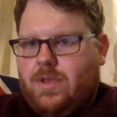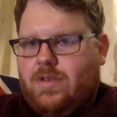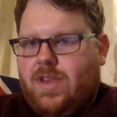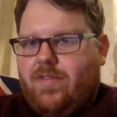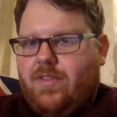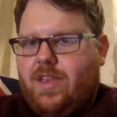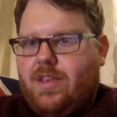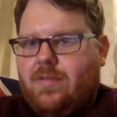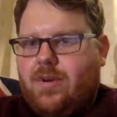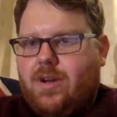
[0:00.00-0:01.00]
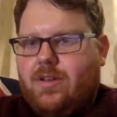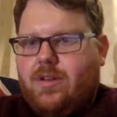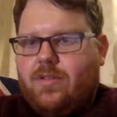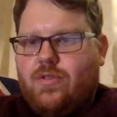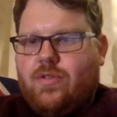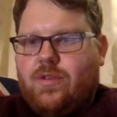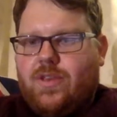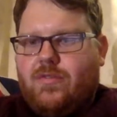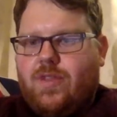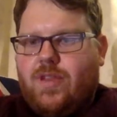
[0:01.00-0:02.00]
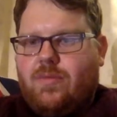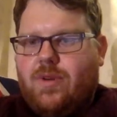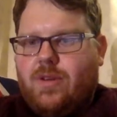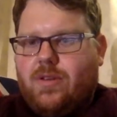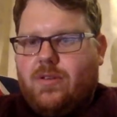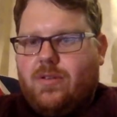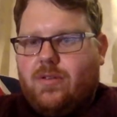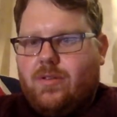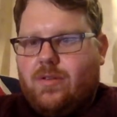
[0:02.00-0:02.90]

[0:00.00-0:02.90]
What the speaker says: 17 tomatoes. Who's got 17 tomatoes?